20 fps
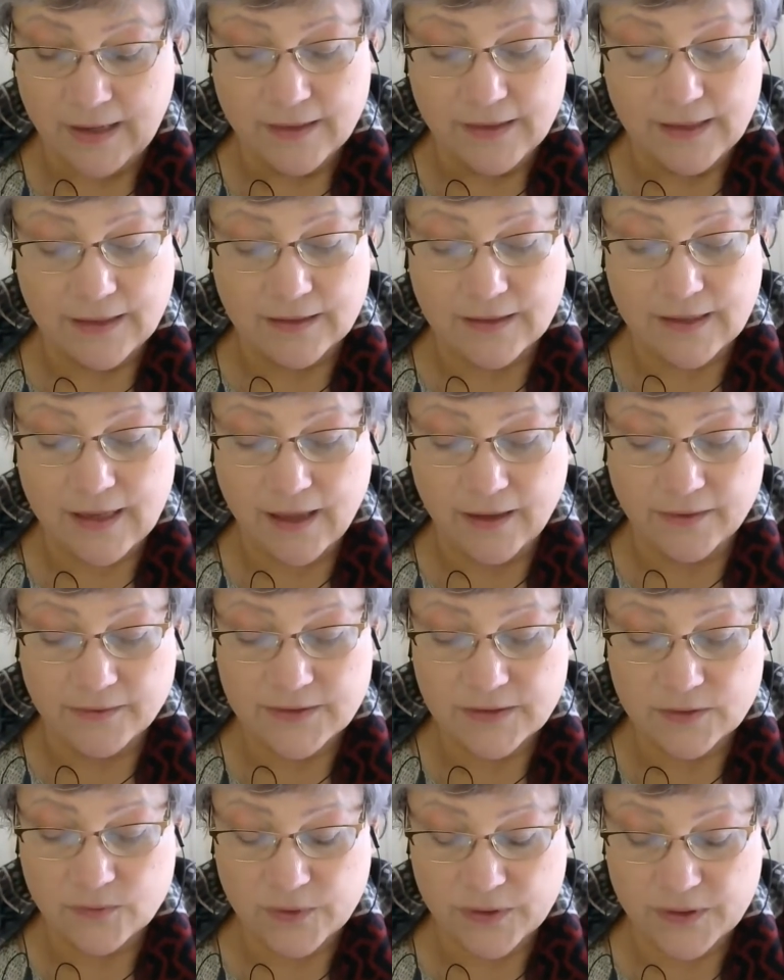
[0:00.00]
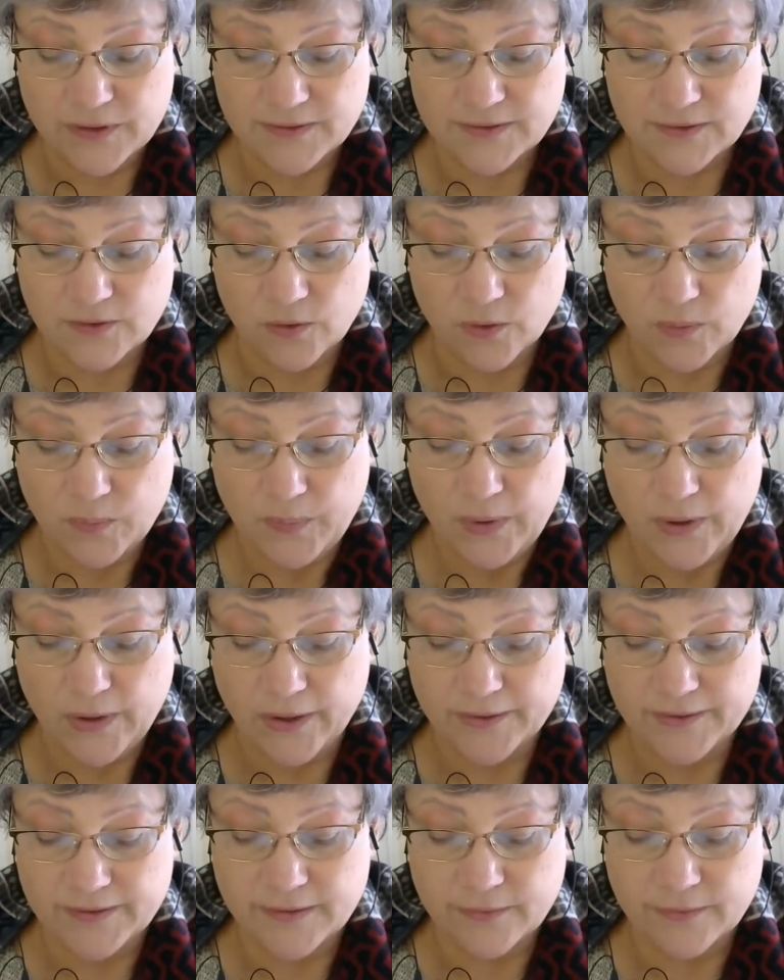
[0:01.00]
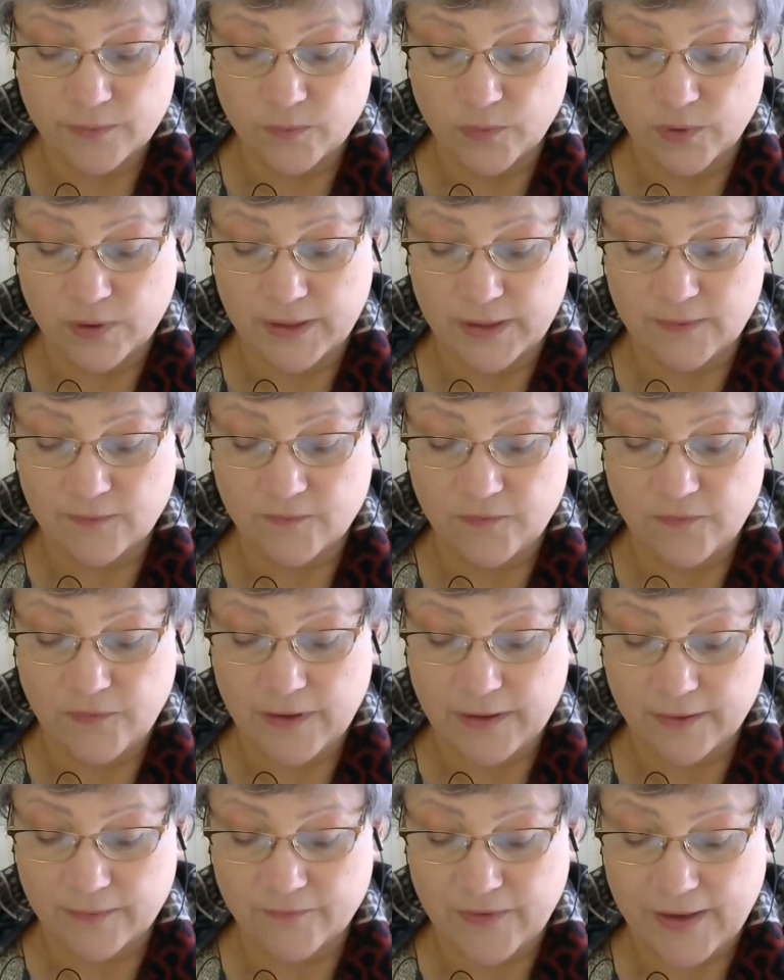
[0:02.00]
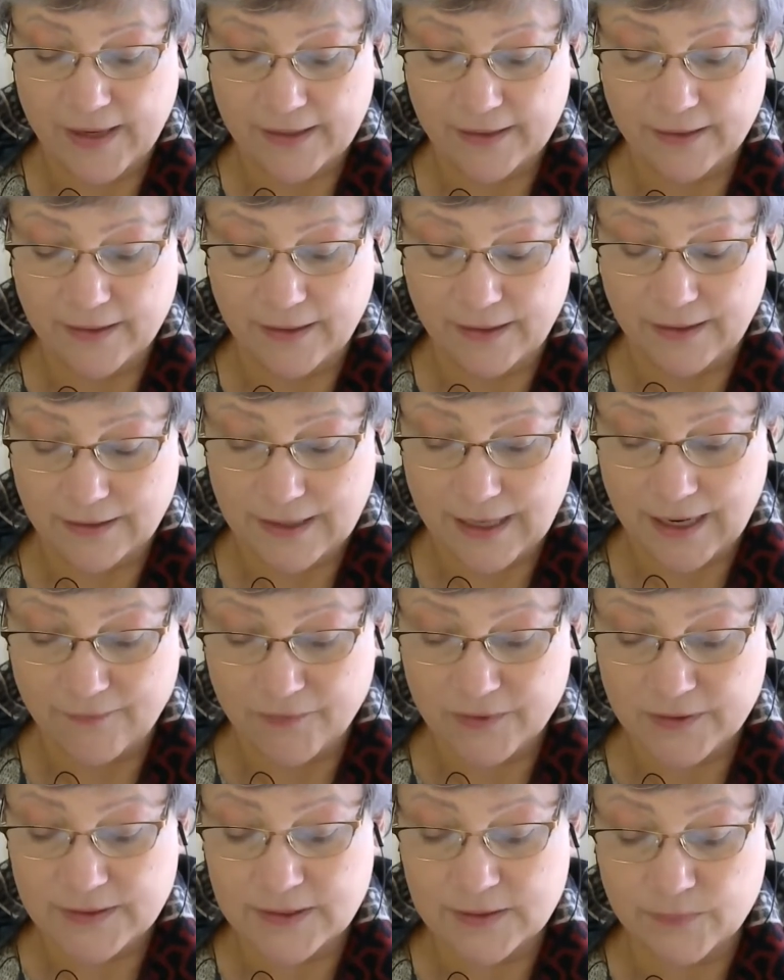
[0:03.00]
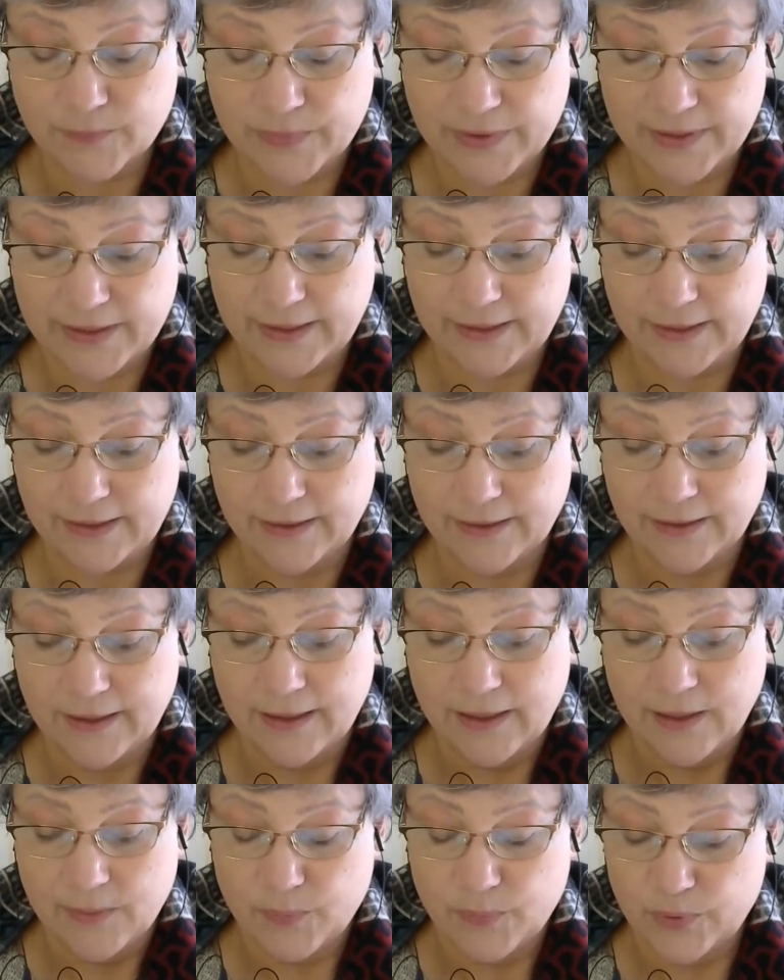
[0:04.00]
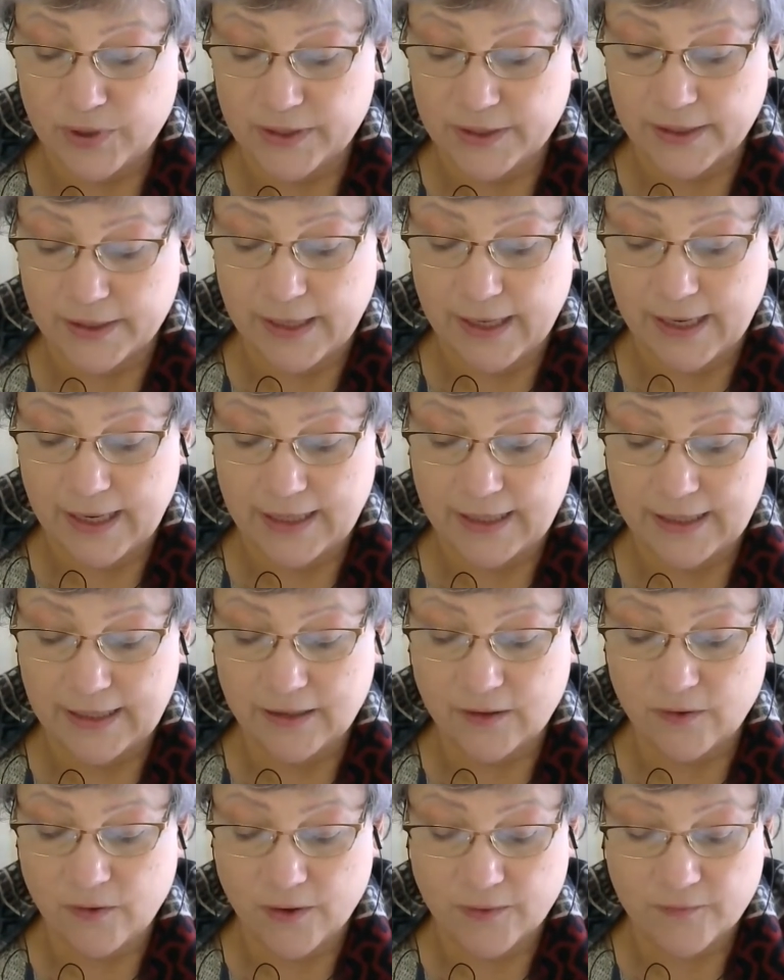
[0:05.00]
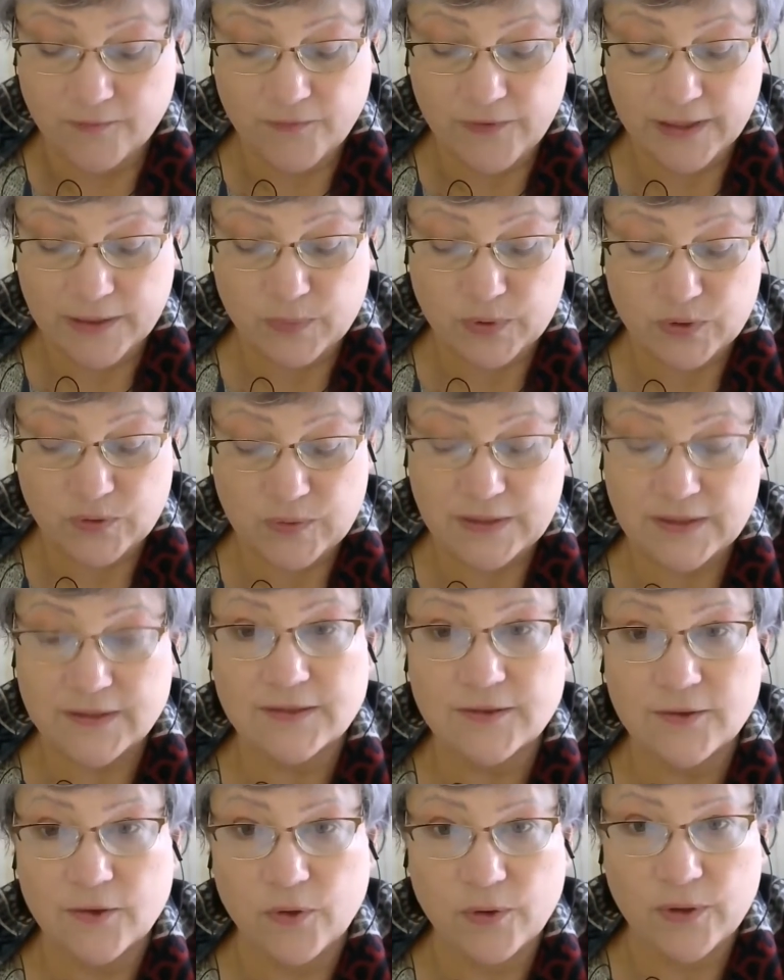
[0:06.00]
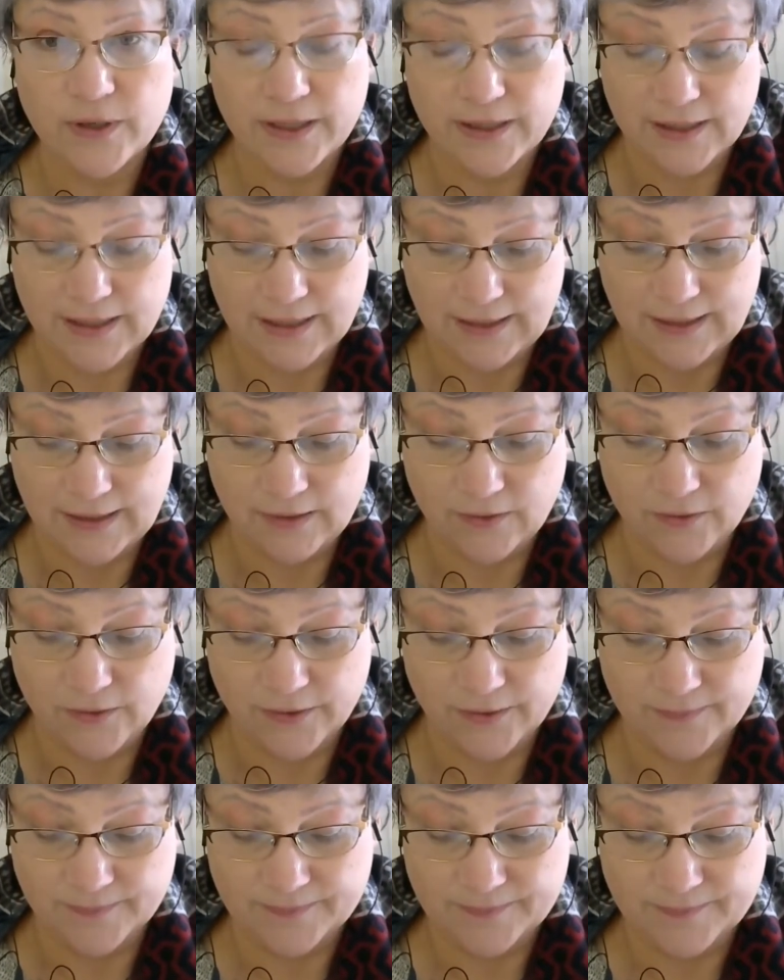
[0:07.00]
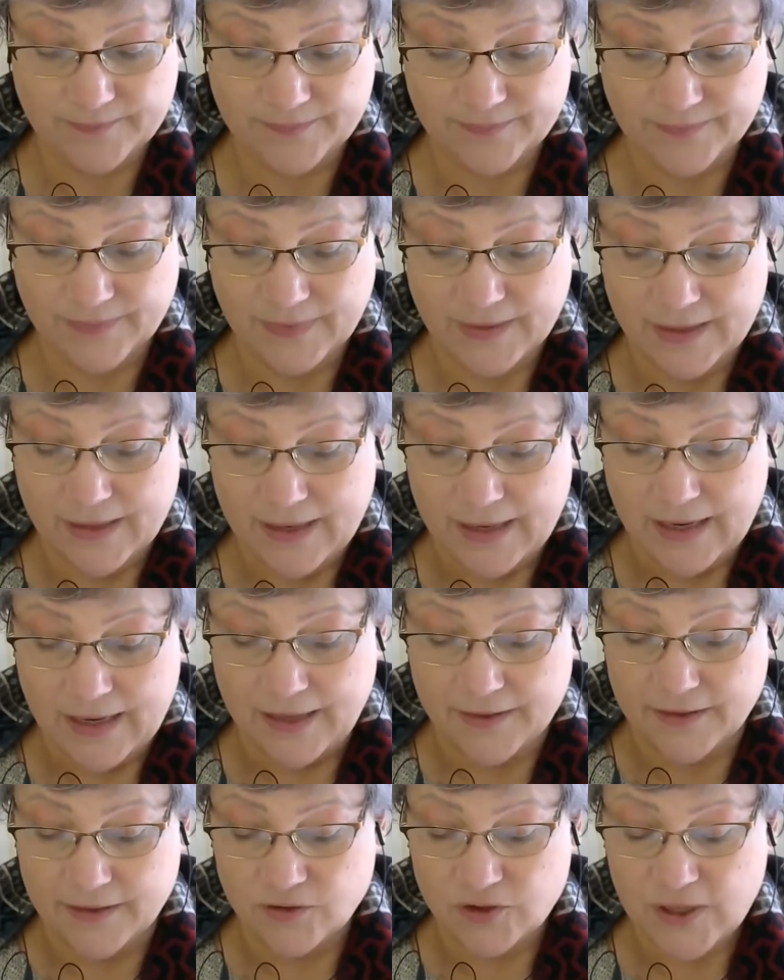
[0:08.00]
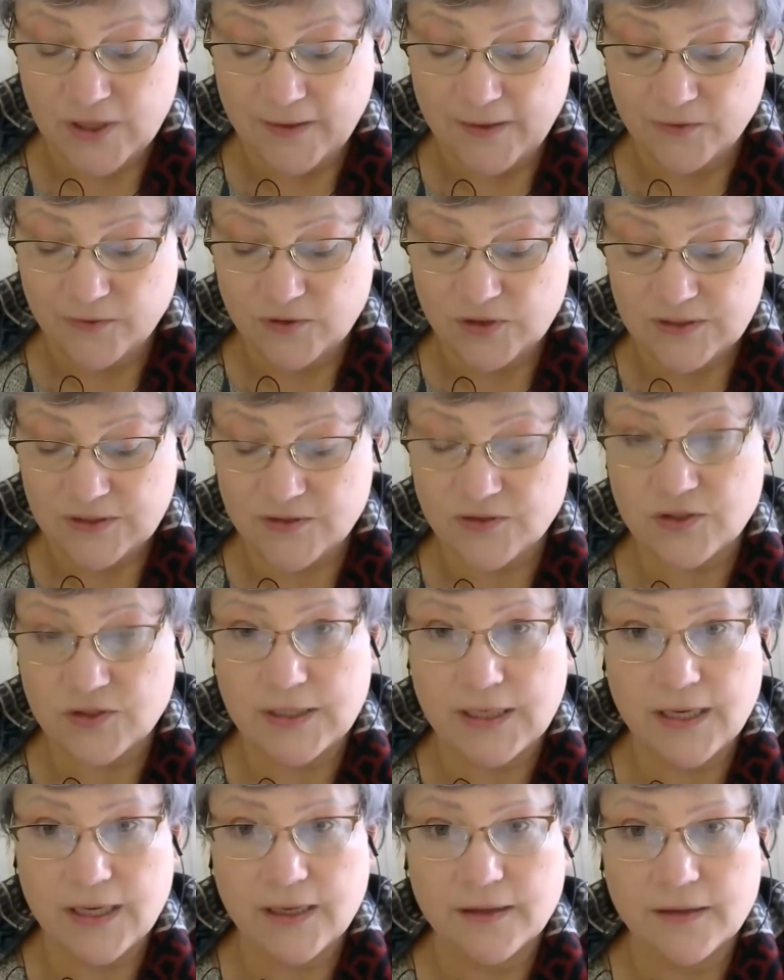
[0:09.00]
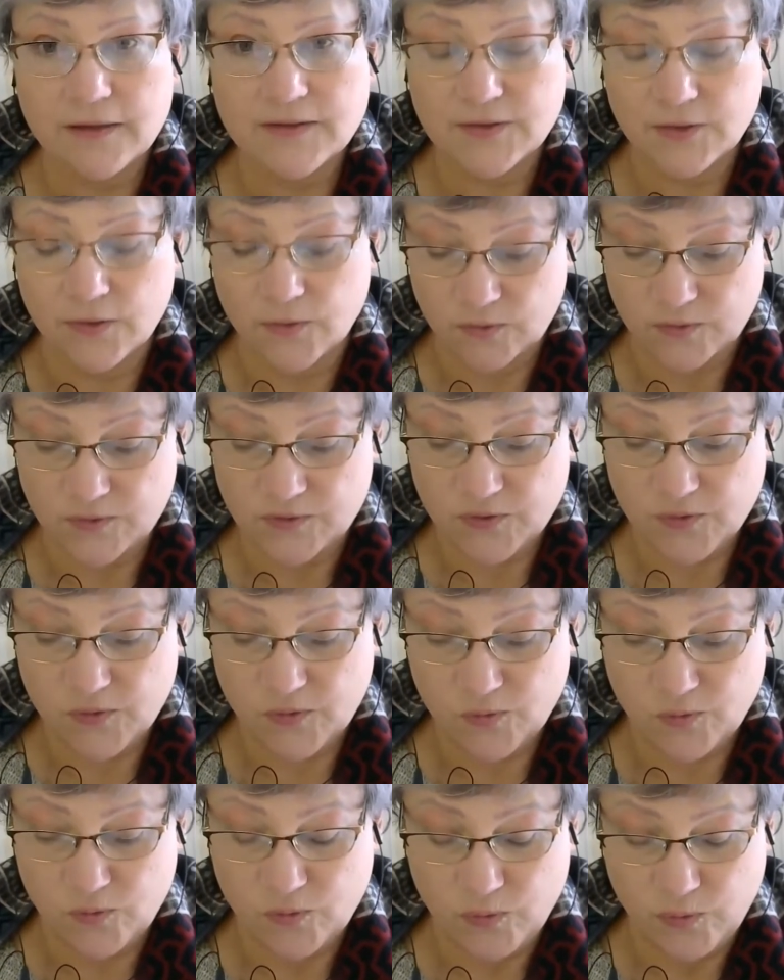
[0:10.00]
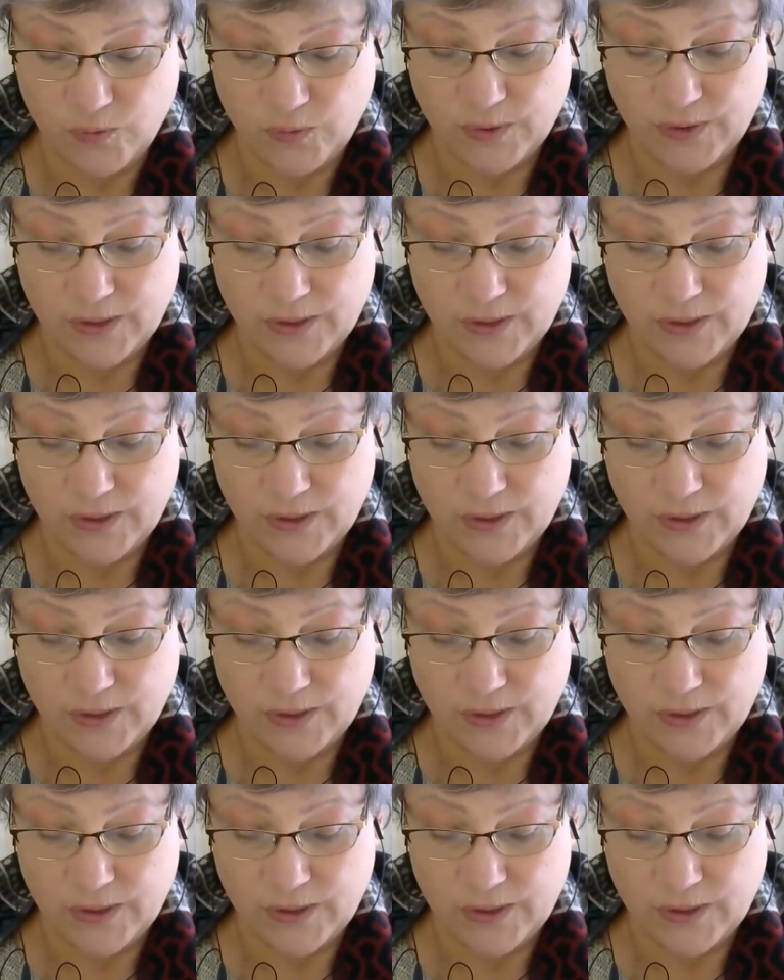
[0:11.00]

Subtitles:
the encounter with the soul path will inevitably bring a conflict between soul and the ego. And the challenge is to hear the soul's call.